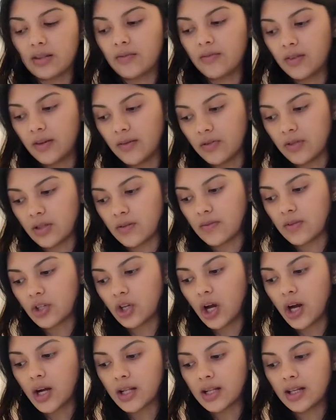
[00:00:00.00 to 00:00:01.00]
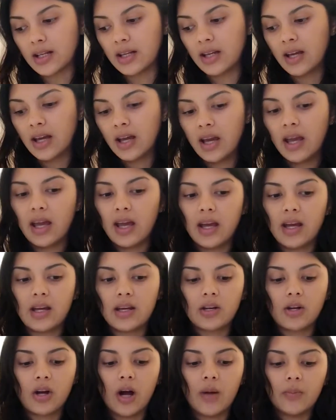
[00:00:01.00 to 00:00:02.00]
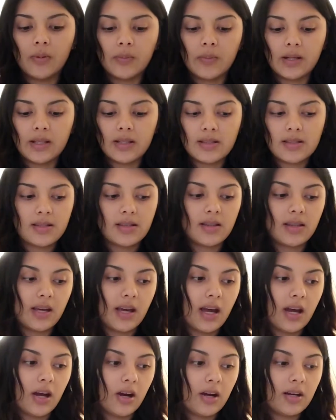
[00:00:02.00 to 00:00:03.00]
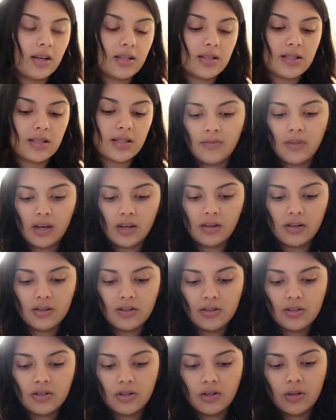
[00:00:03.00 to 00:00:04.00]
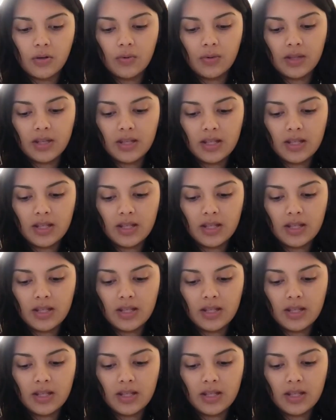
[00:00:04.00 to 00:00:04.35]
the flavors of the chocolate and complements the carrot. Give that a good stir with a